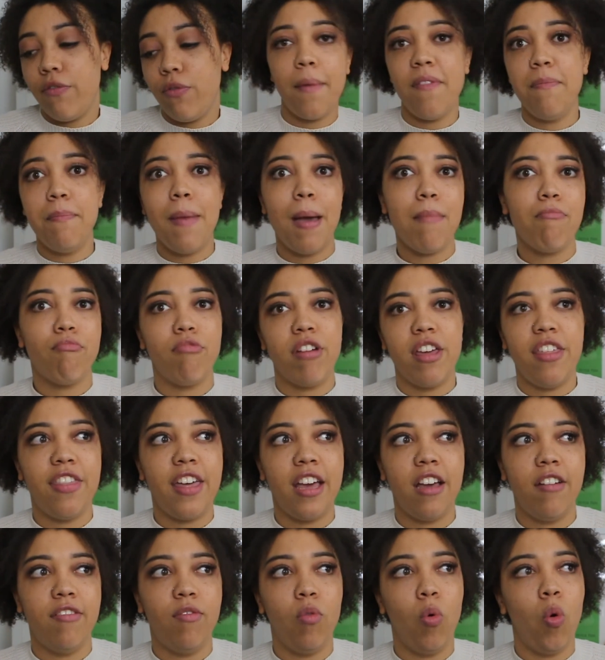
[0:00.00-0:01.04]
memory
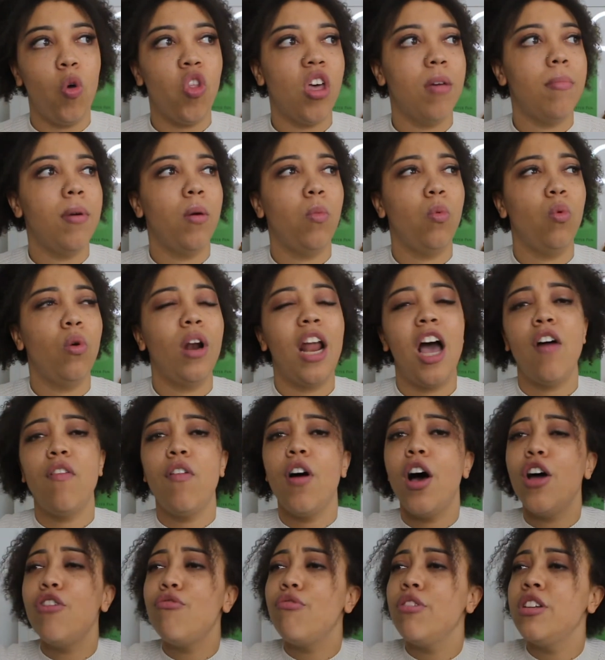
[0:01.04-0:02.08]
thing for them and we'll let off
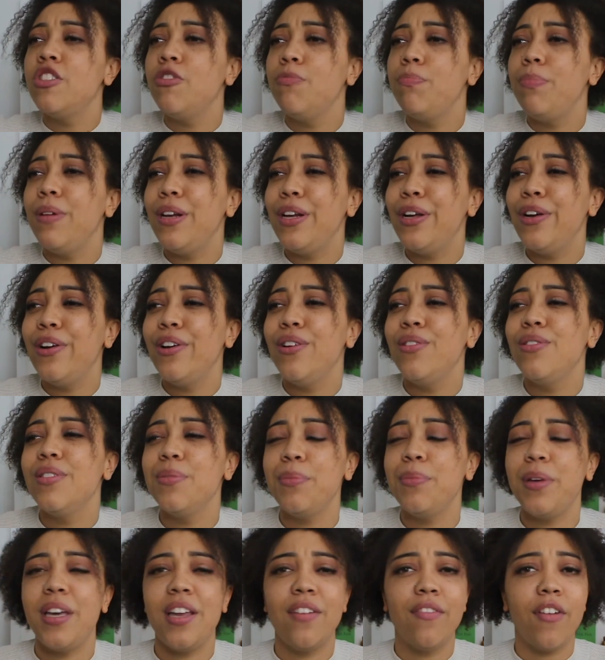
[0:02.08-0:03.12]
hundreds of balloons and
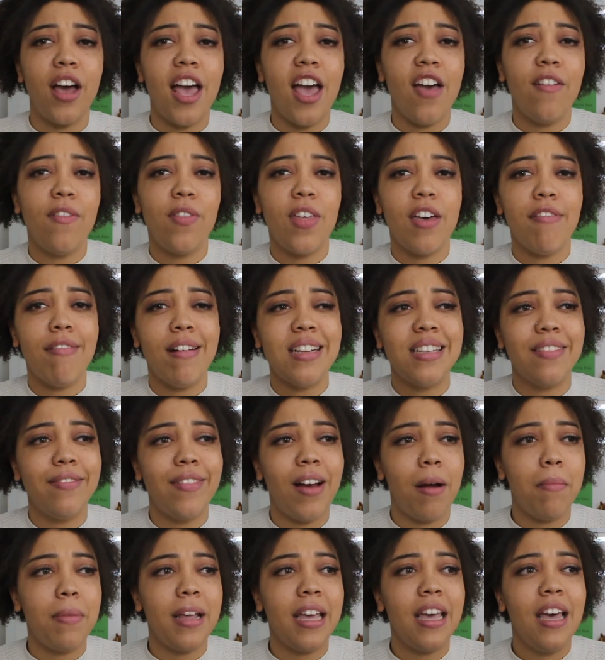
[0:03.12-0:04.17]
we can invite over their friends and
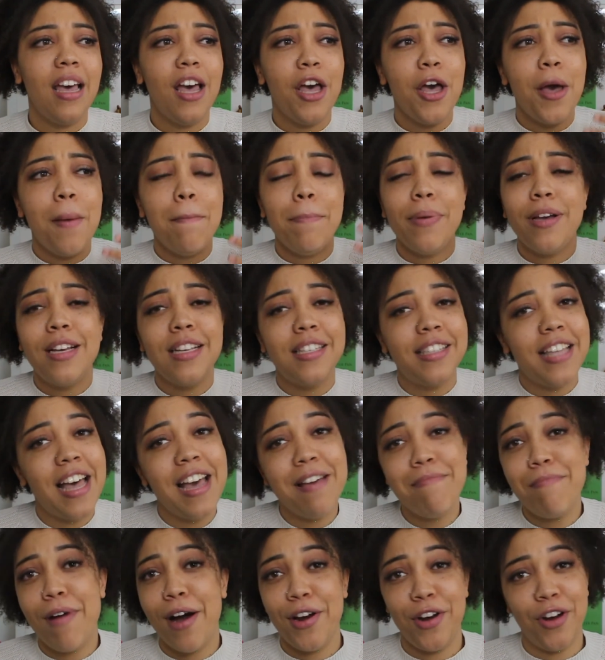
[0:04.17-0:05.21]
family, because they
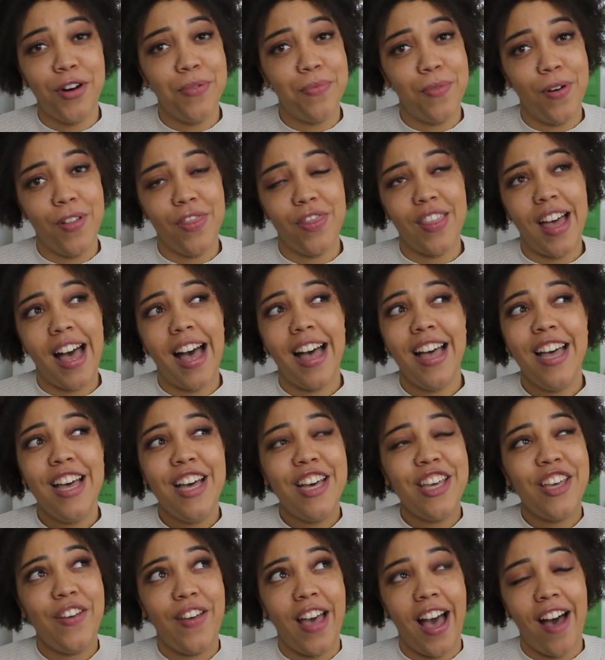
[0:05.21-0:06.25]
might not want that.
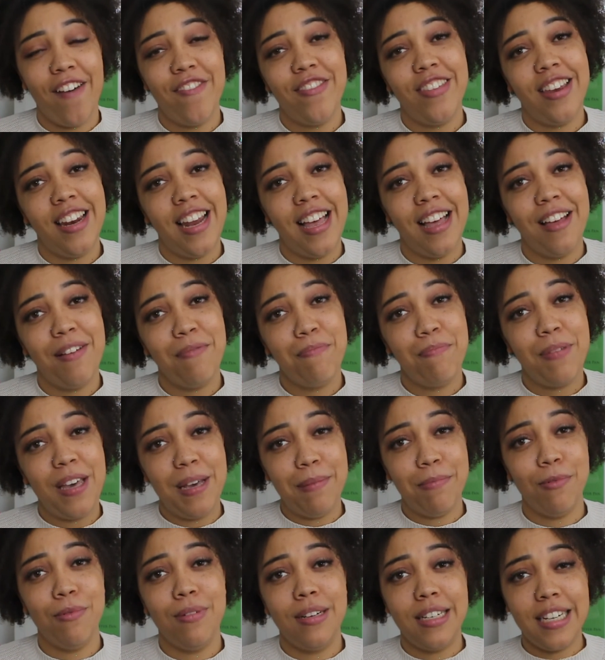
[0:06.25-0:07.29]
You have to let
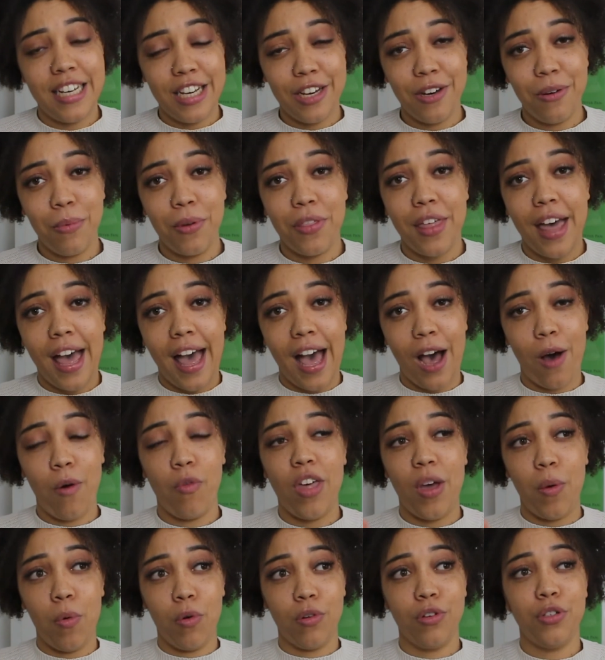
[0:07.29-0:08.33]
people deal with how
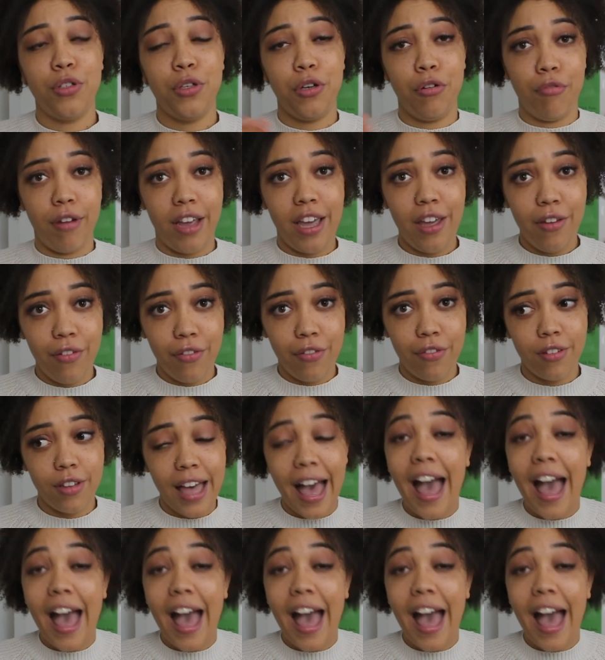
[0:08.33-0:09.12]
they want to grieve,